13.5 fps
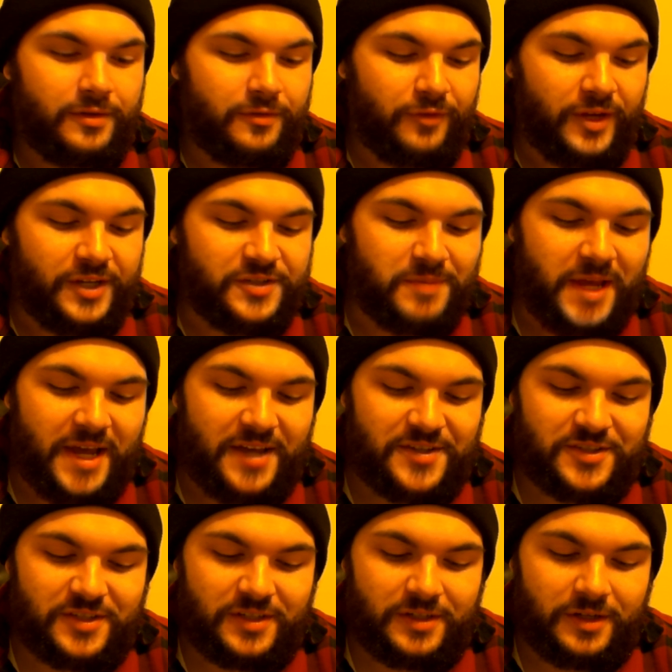face
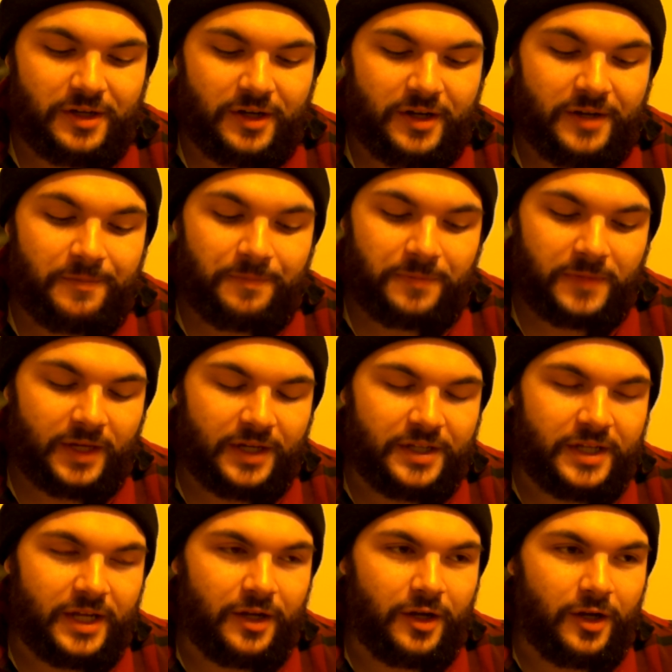mask, and
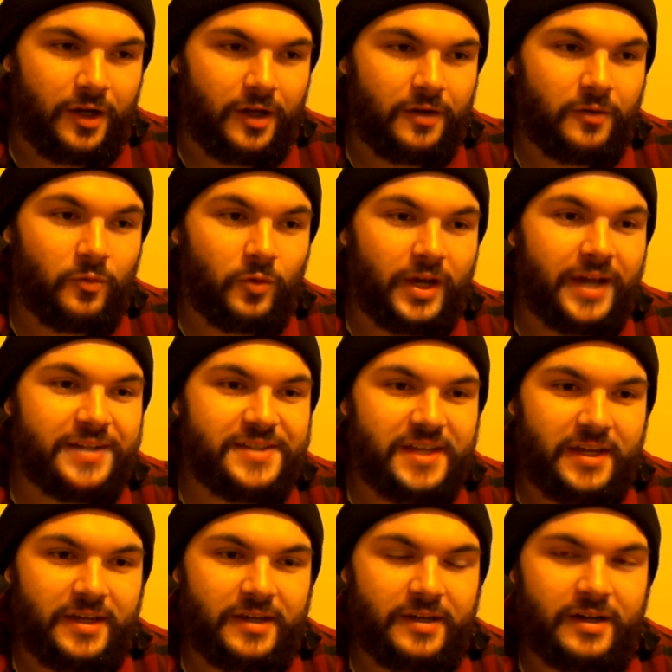then what I
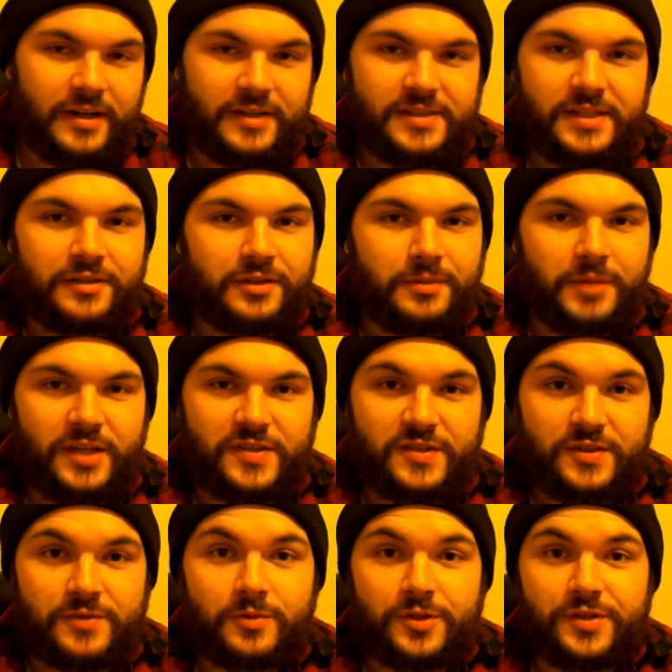take on a daily
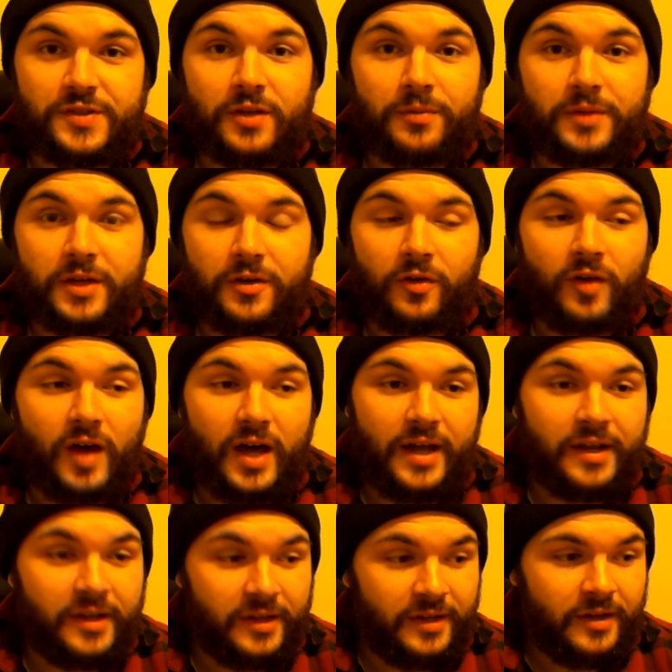basis, which has helped out a
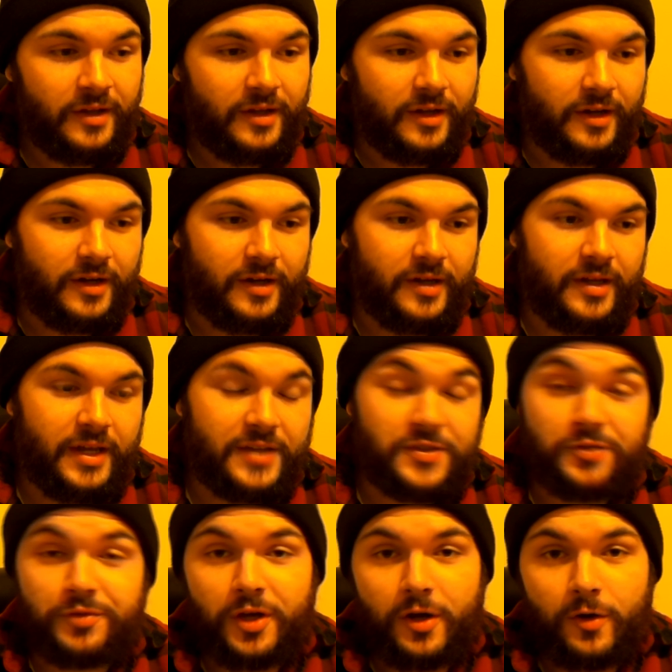lot, as
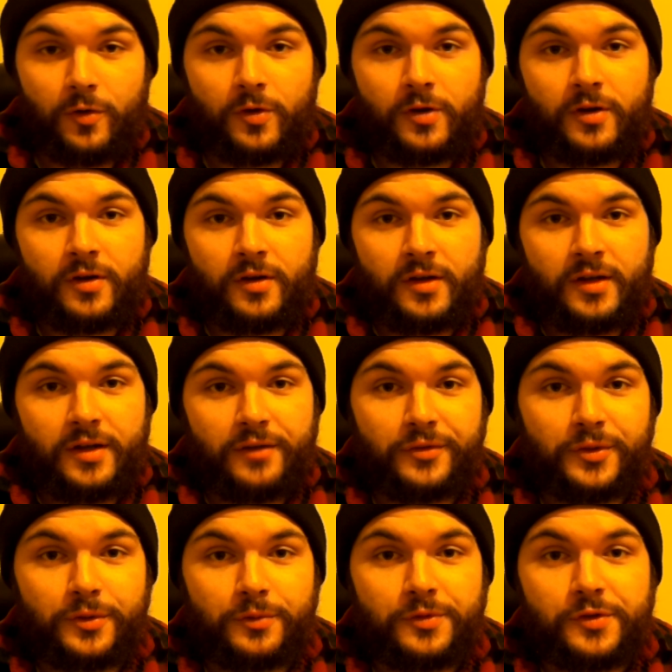you know, if
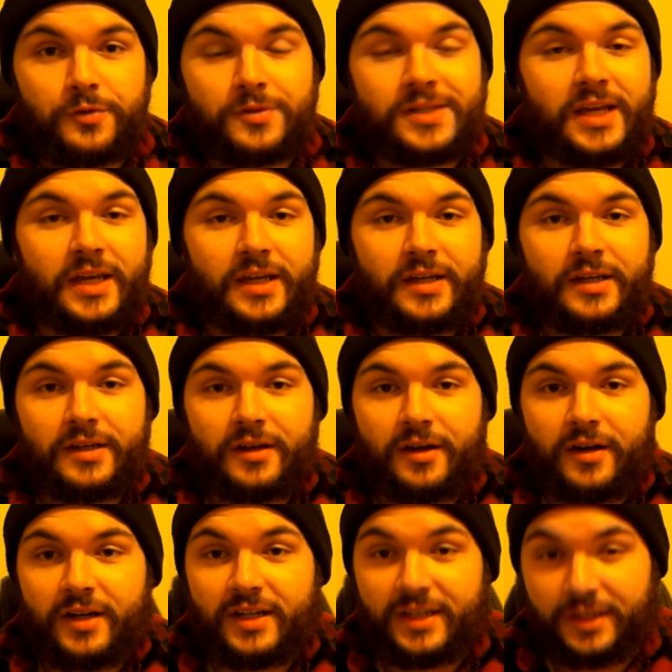you do take
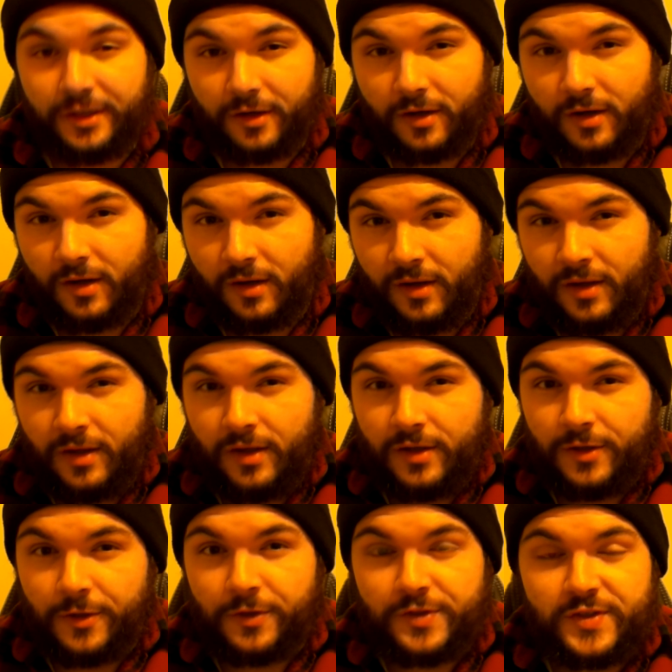gear,
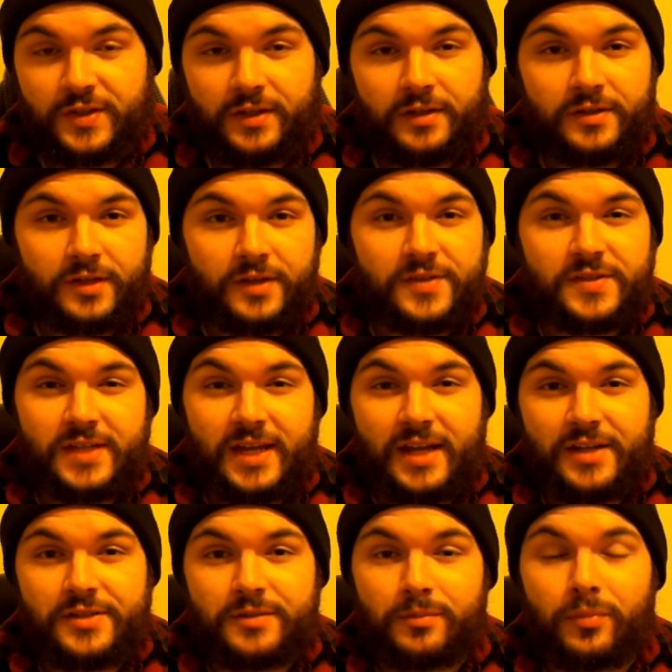your skin does
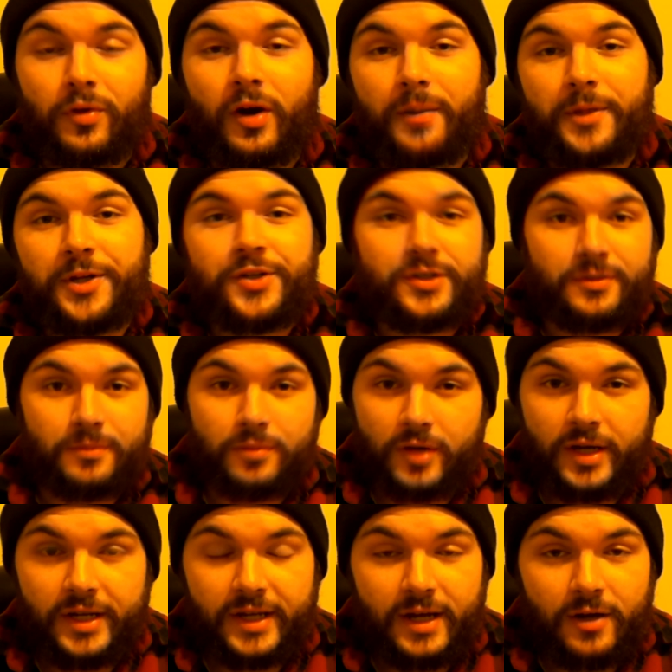tend to blemish and
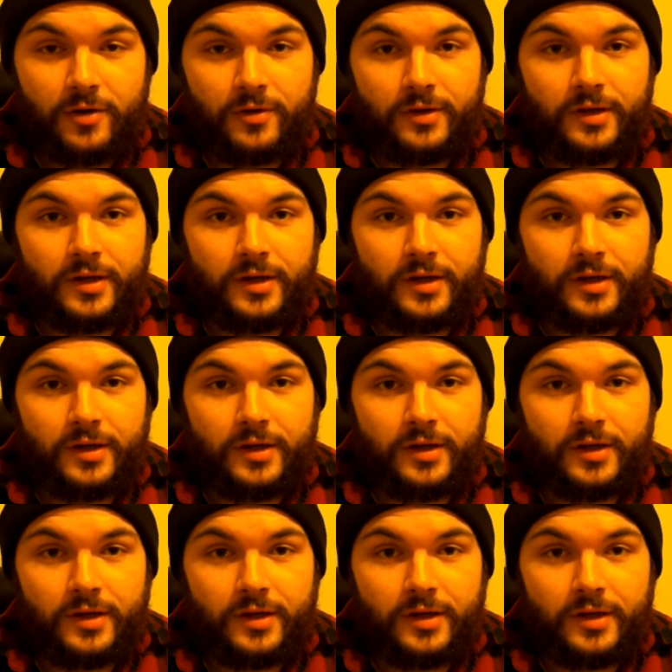break out.